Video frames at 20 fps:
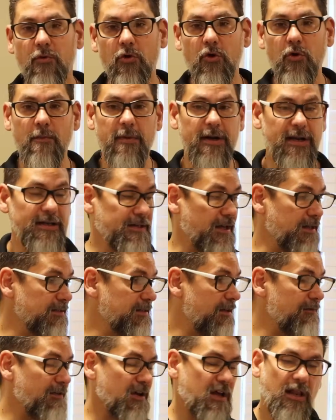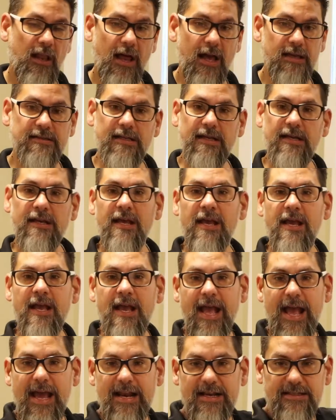room, but it does have a closet
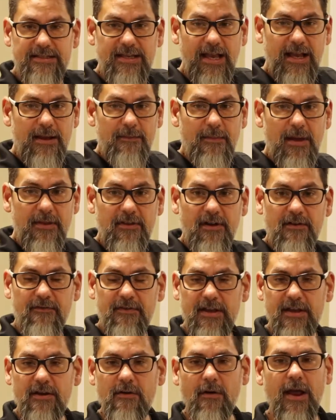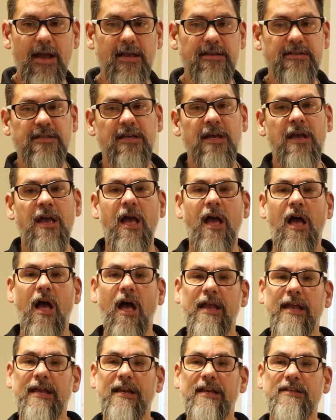and a second method of egress
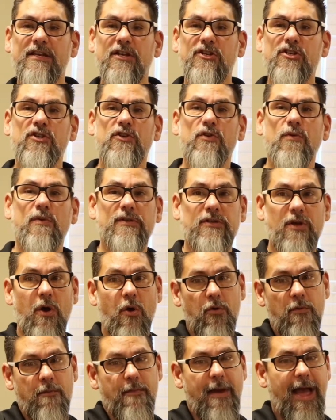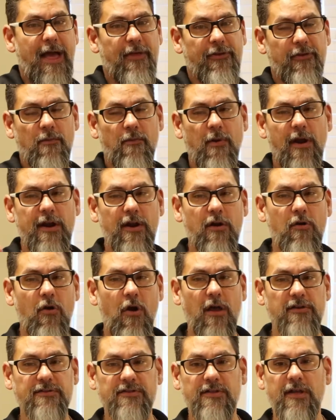in addition to its own bathroom right
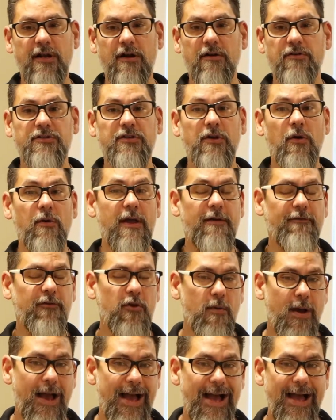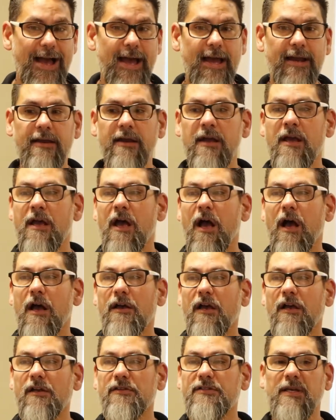across there. So if you had
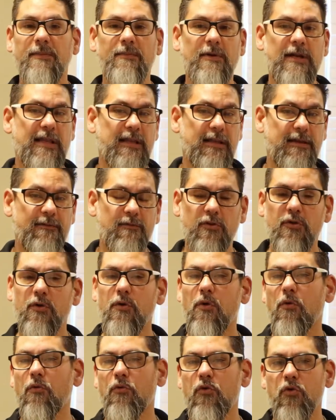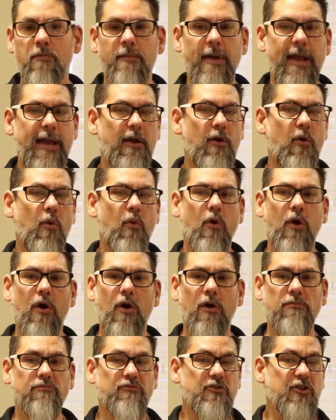somebody that lived with you, a roommate
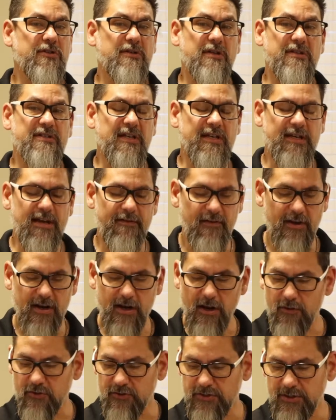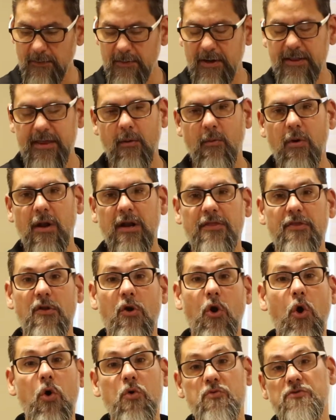or just a significant other, somebody that wanted
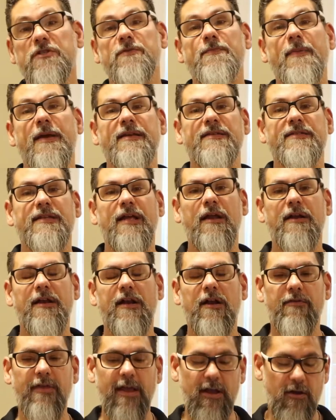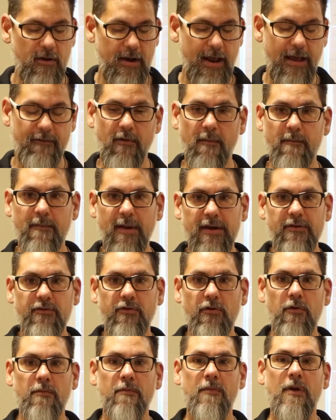their own space down here, they could have a
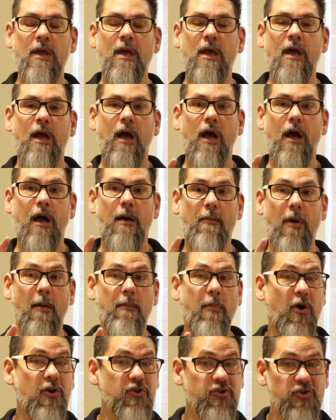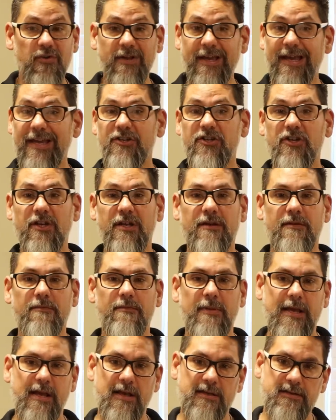bedroom, a partial
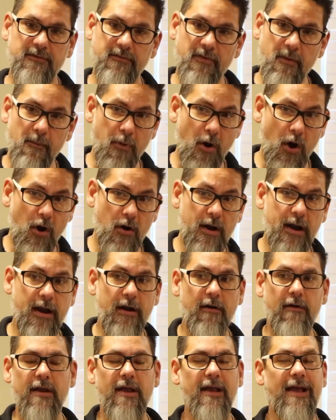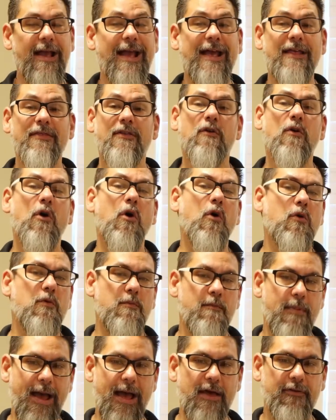kitchen because of the bar area, and their
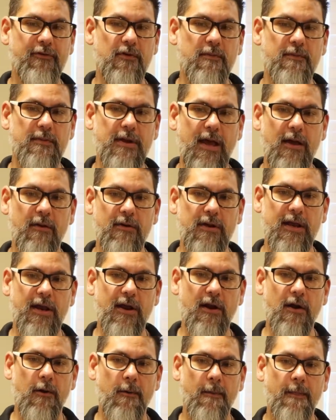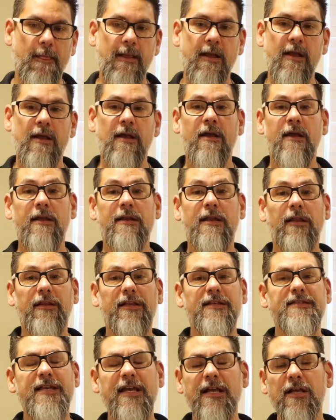own bathroom down here. Now
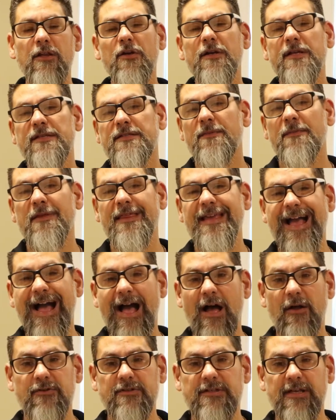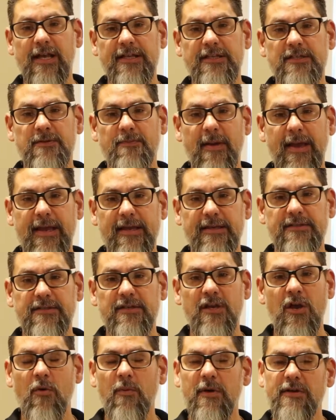let's take a look at some of the outside
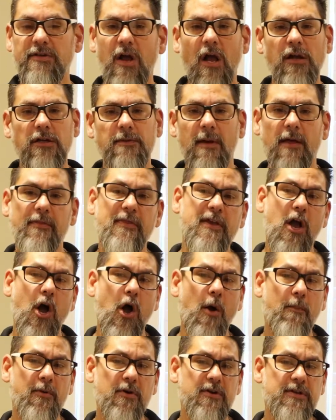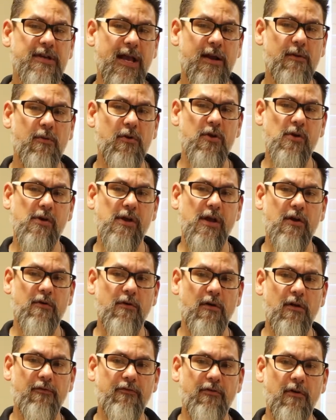space. We talked about the upper deck where you can
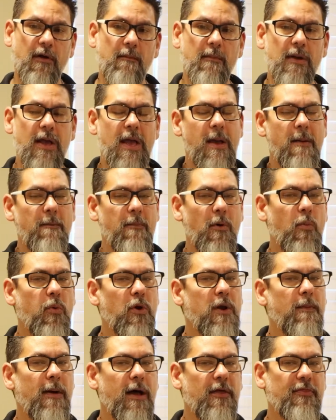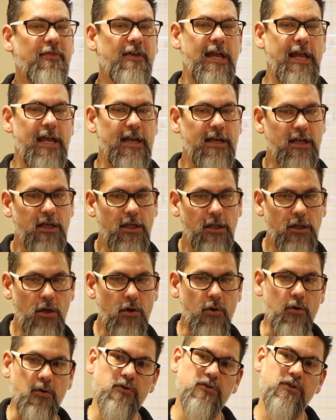grill from, but what about the
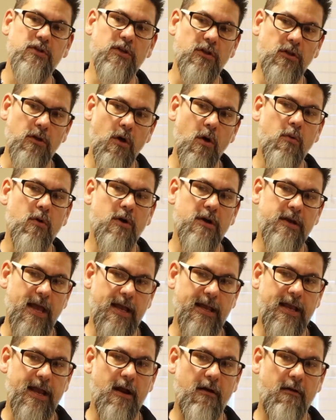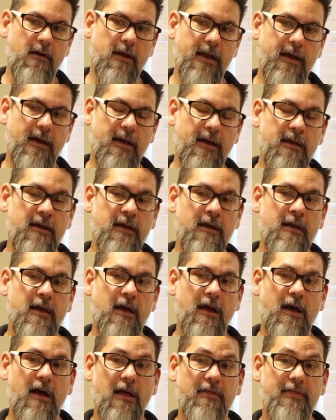enclosed lower deck area
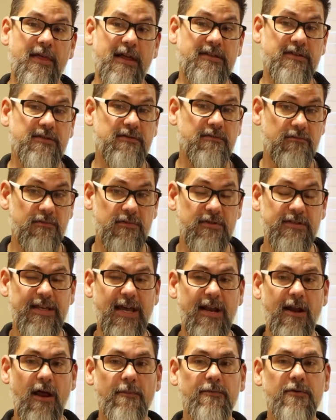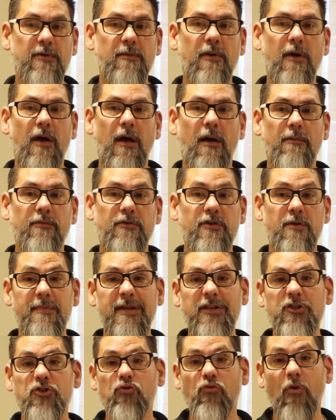that's set up to
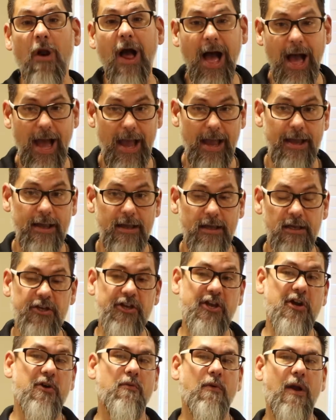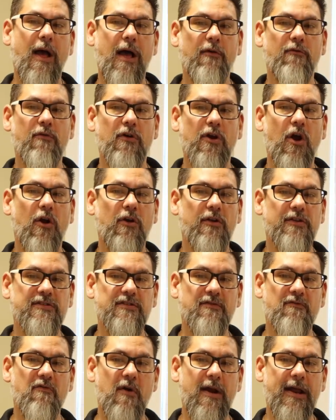be dry year-round
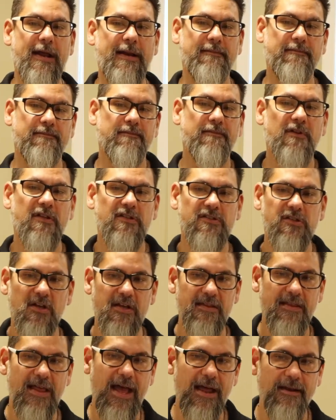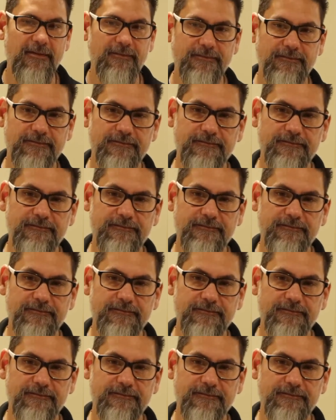regardless of rain? Let's look at that.